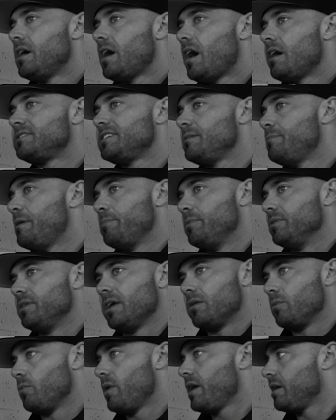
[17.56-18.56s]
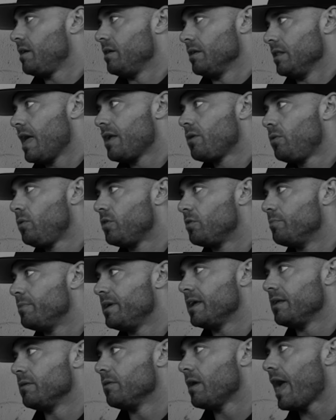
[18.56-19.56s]
I've seen people that are way, a lot older than me
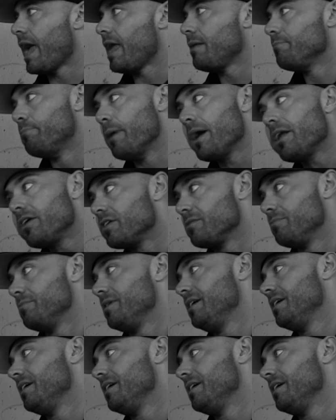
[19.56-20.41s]
and better than me.